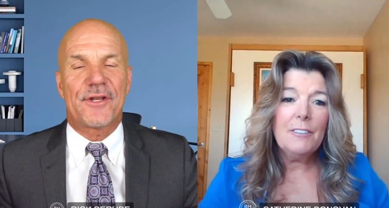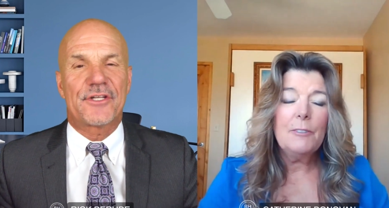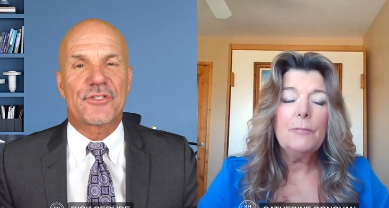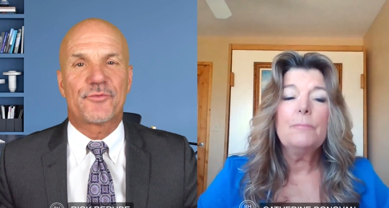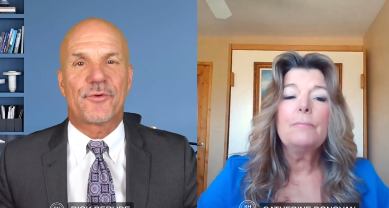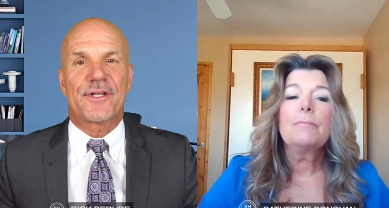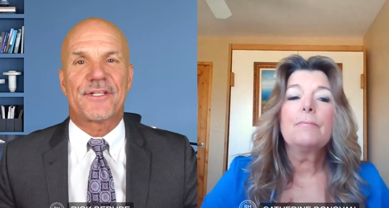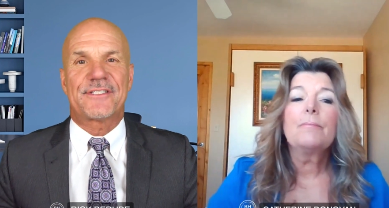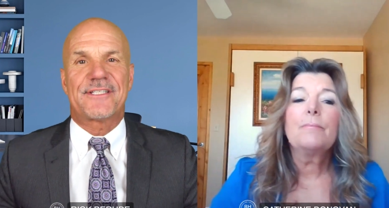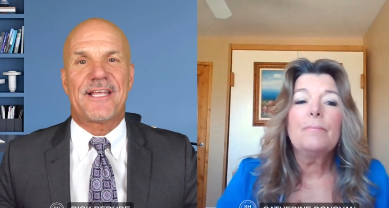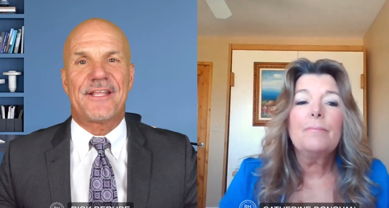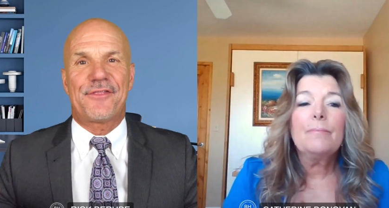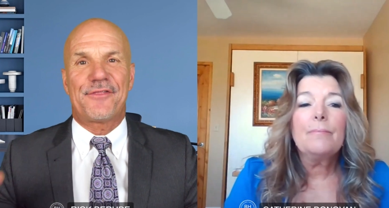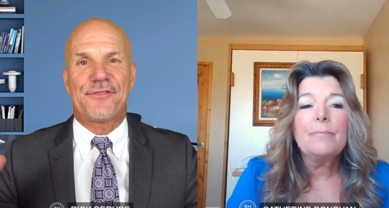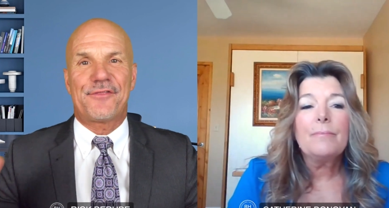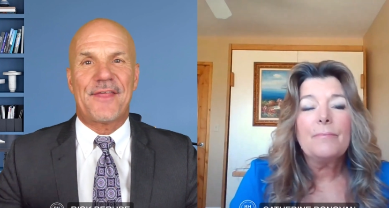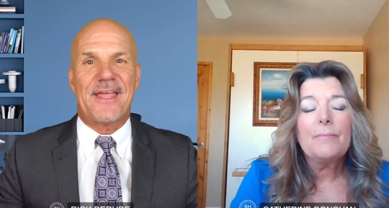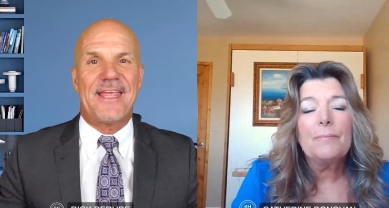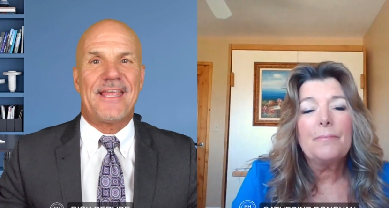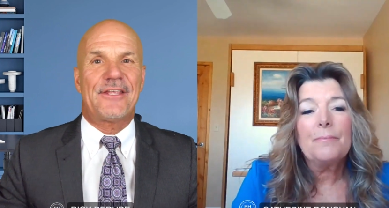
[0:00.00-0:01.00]
Speaker 1: I just want to say
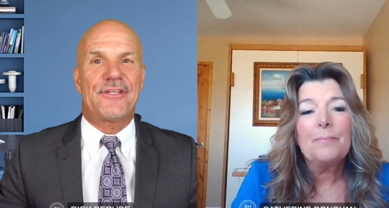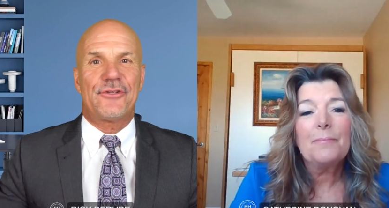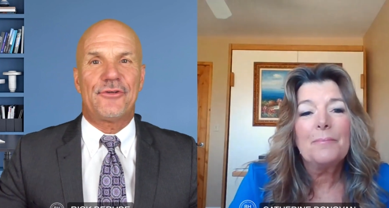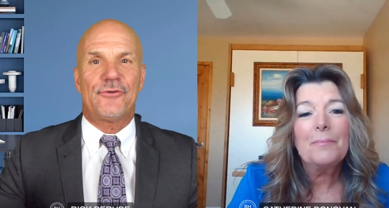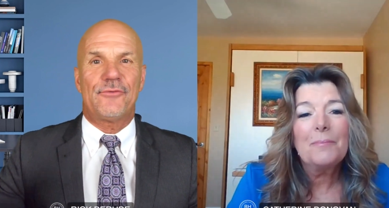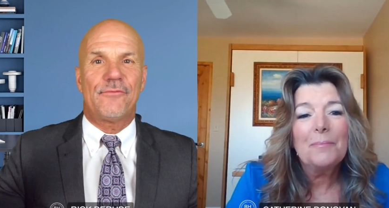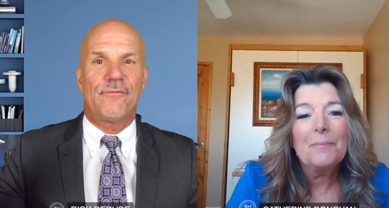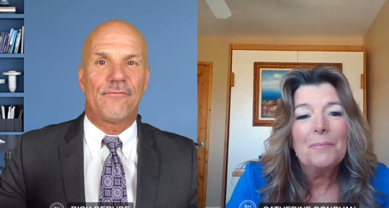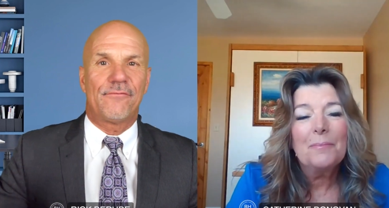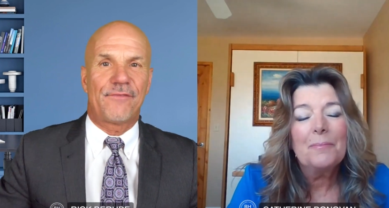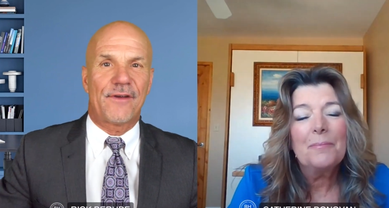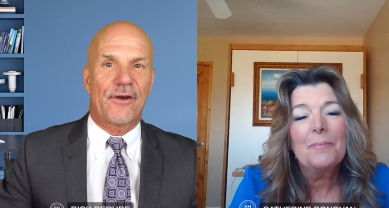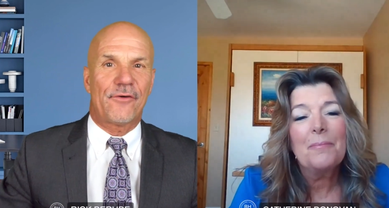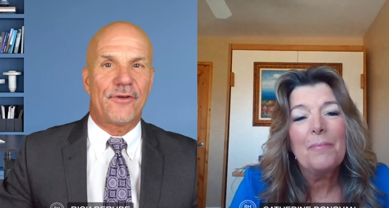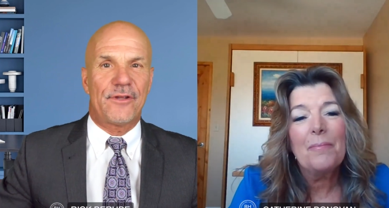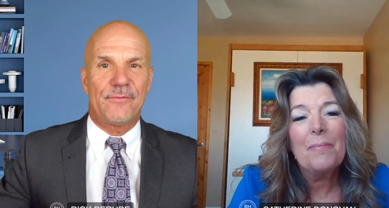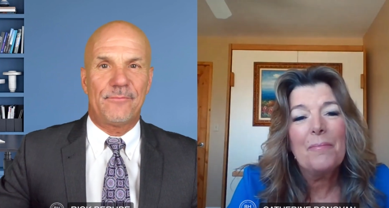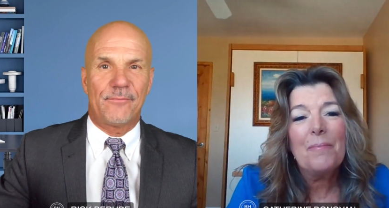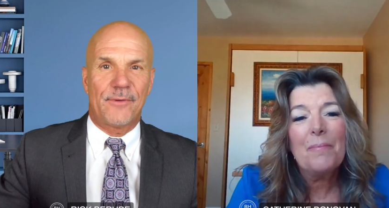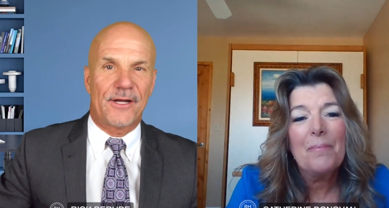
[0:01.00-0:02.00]
thank you
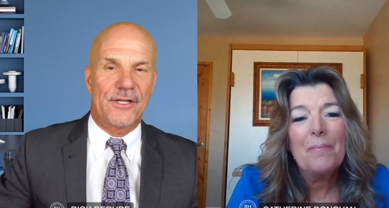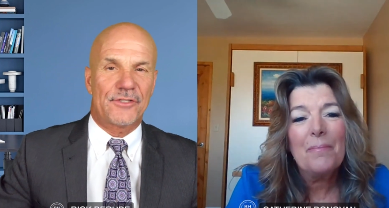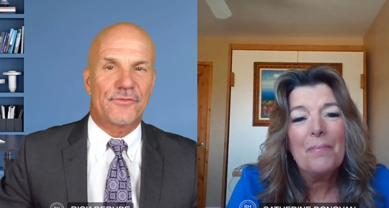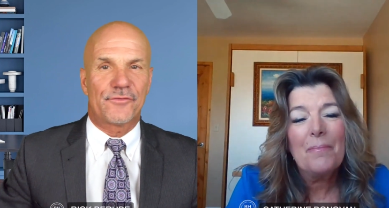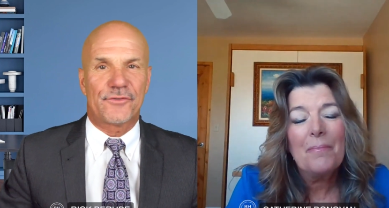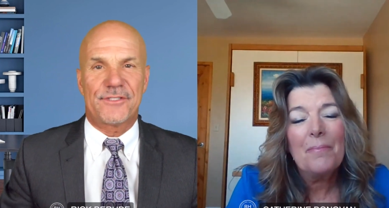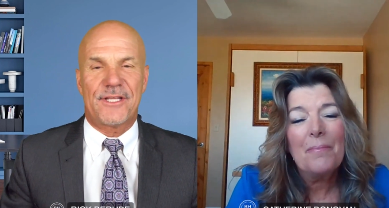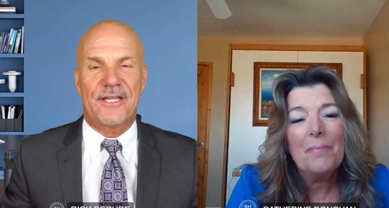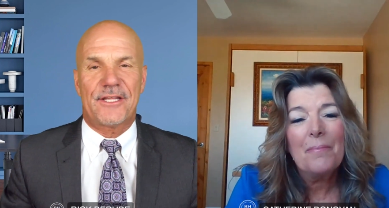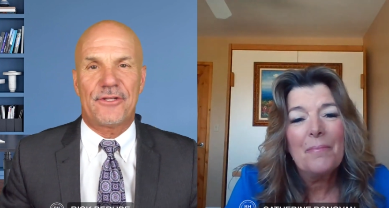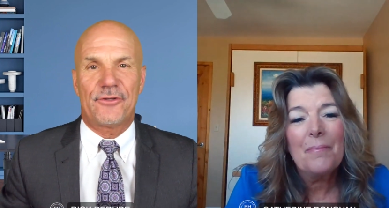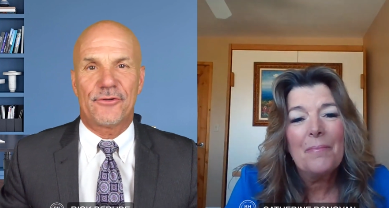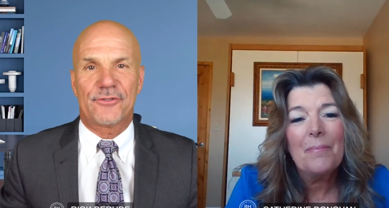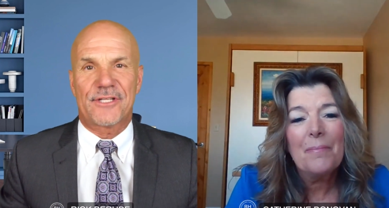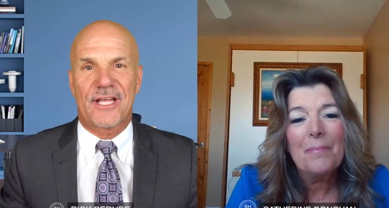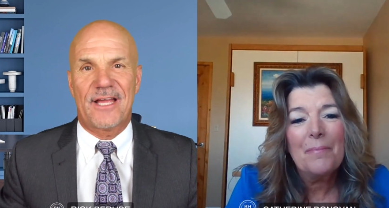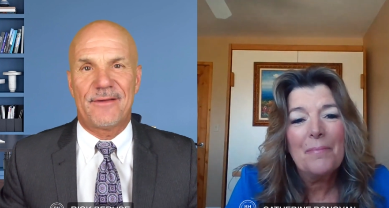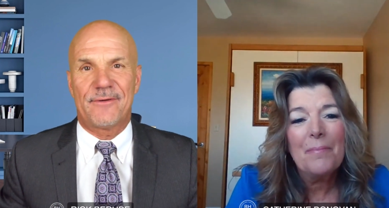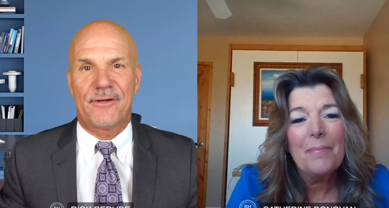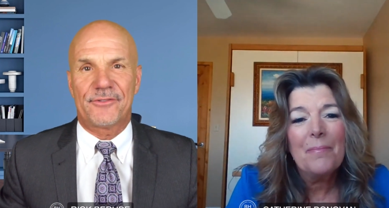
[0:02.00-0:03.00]
very much for taking your
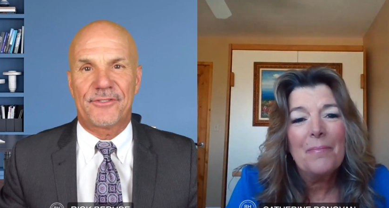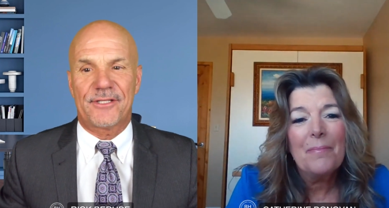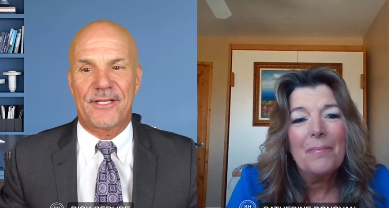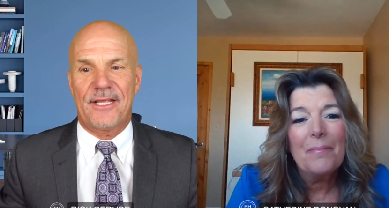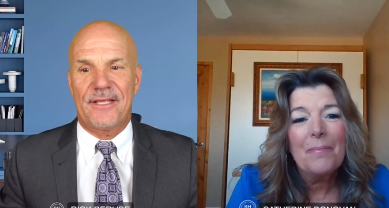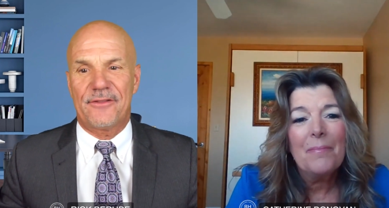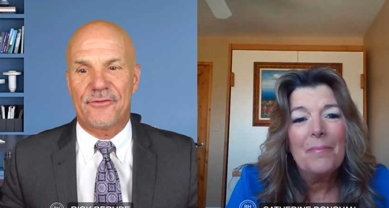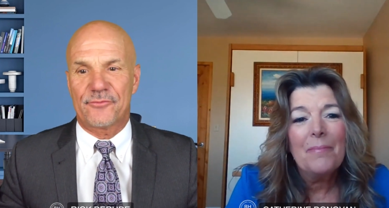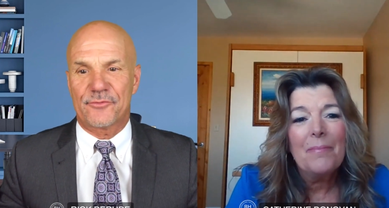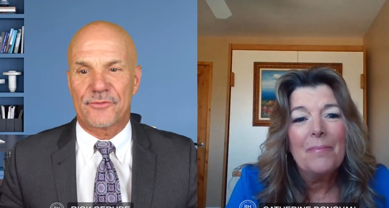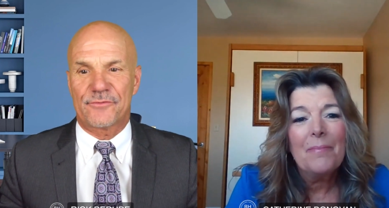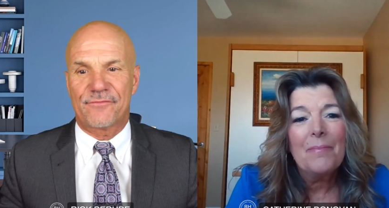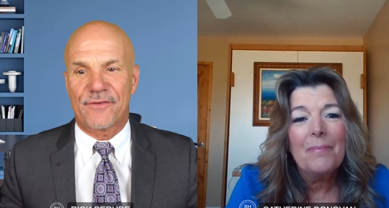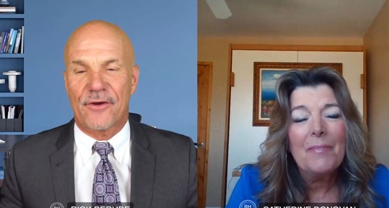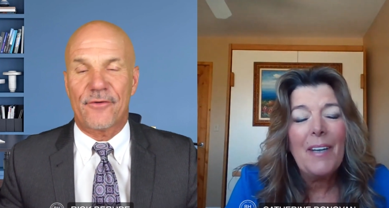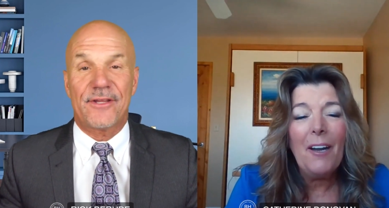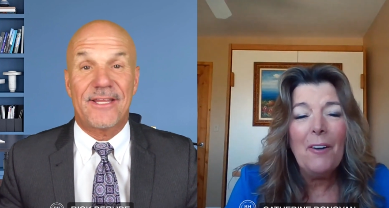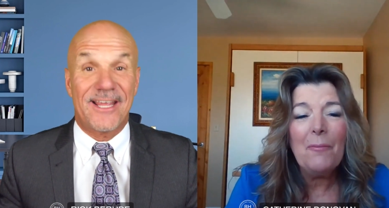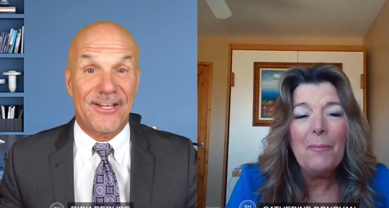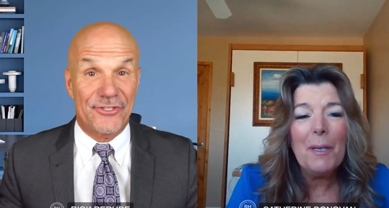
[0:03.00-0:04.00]
time out today. This was
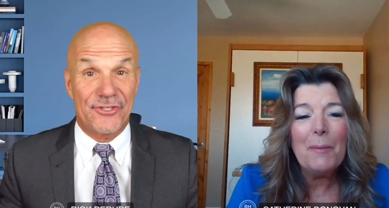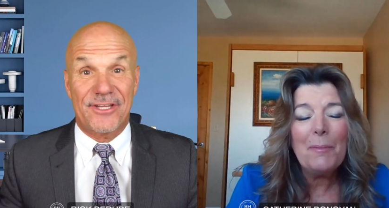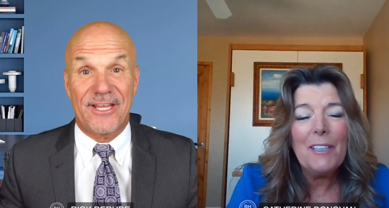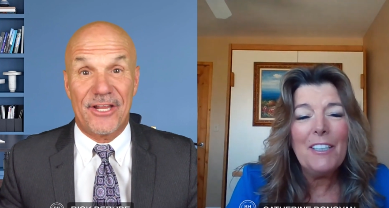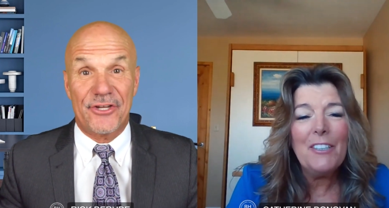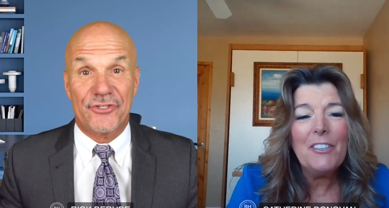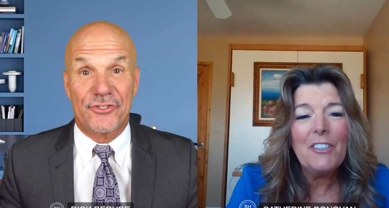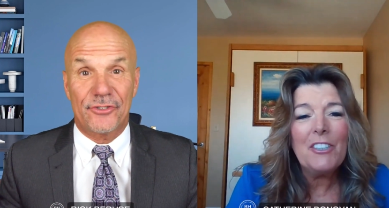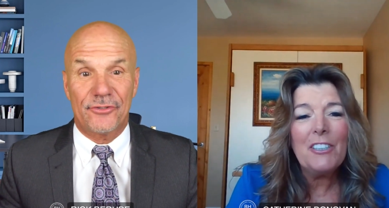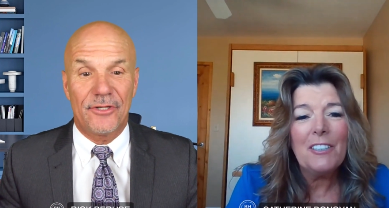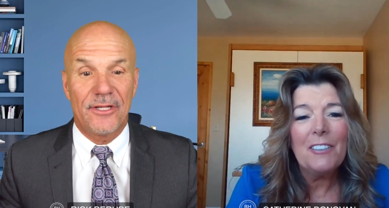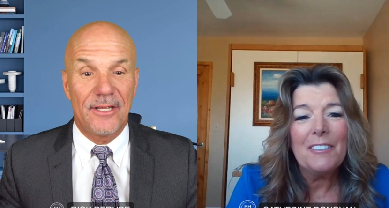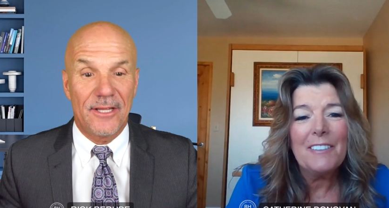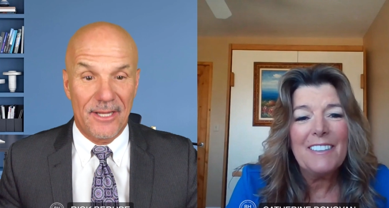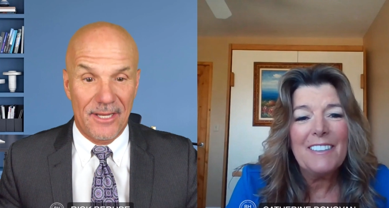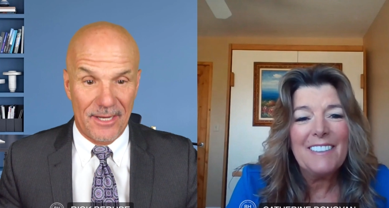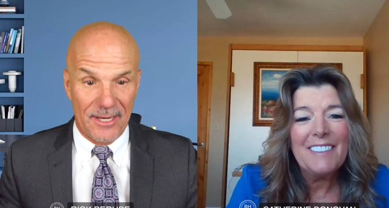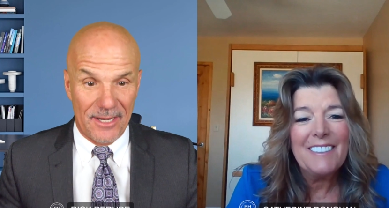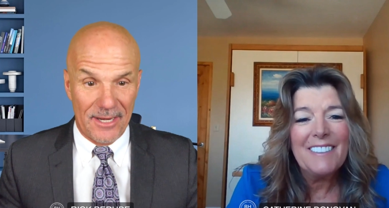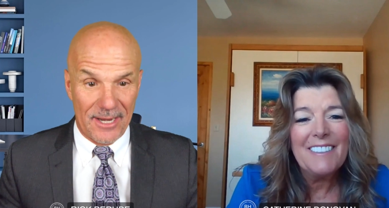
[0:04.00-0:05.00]
very oh, educational,
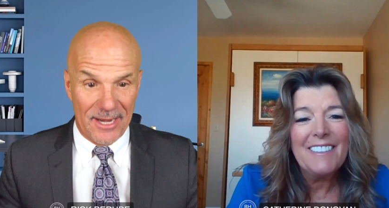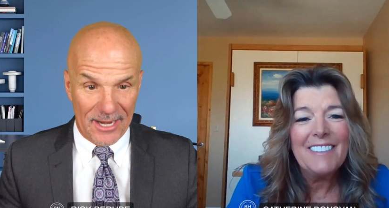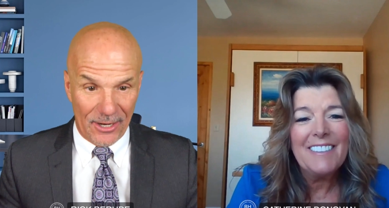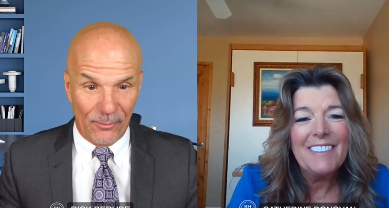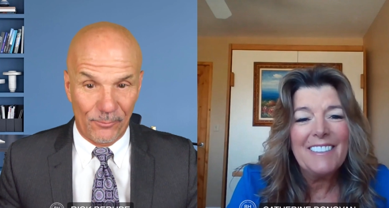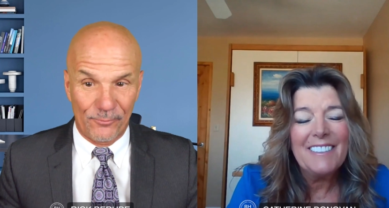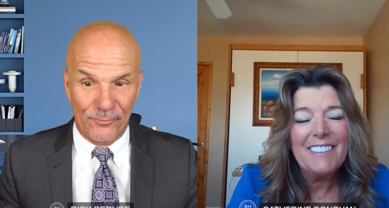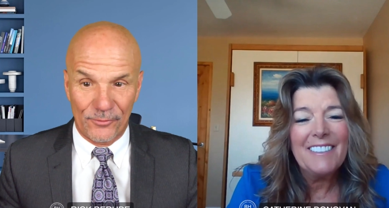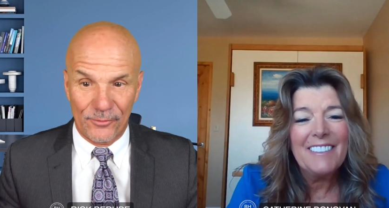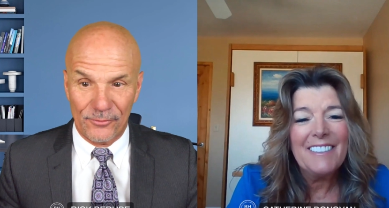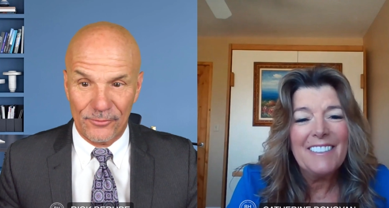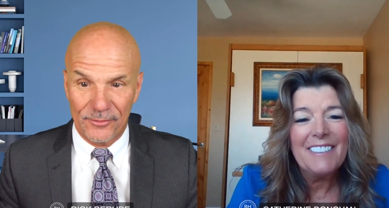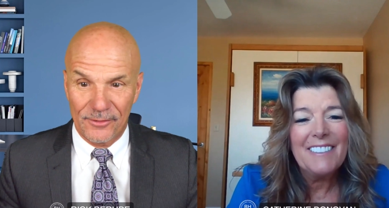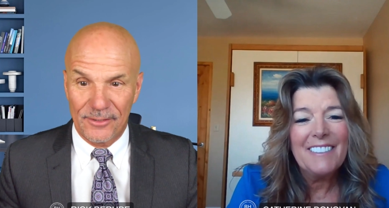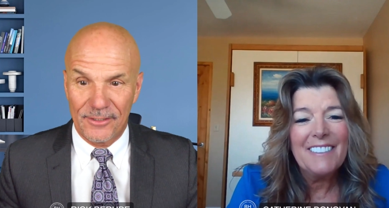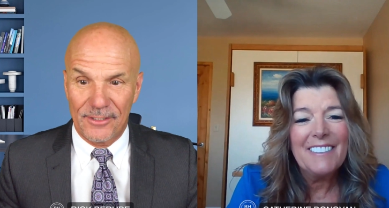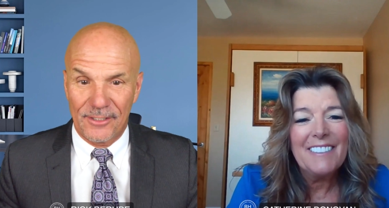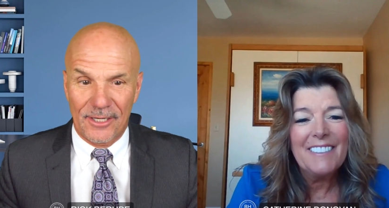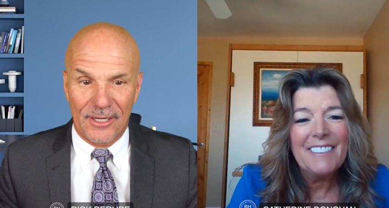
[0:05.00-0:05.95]
helpful.